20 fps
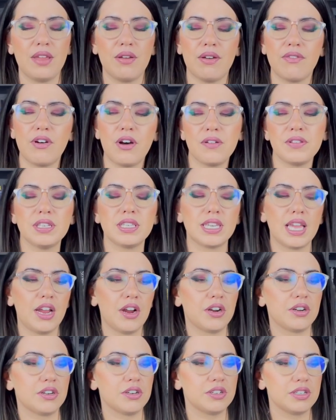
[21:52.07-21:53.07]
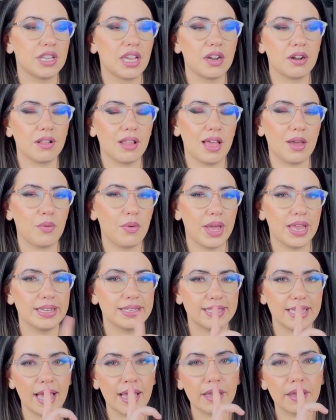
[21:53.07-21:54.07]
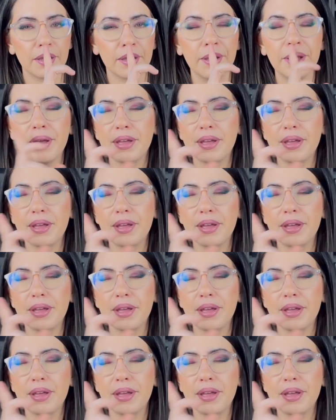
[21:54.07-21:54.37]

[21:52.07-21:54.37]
You have all these characters that you're like, wait a sec,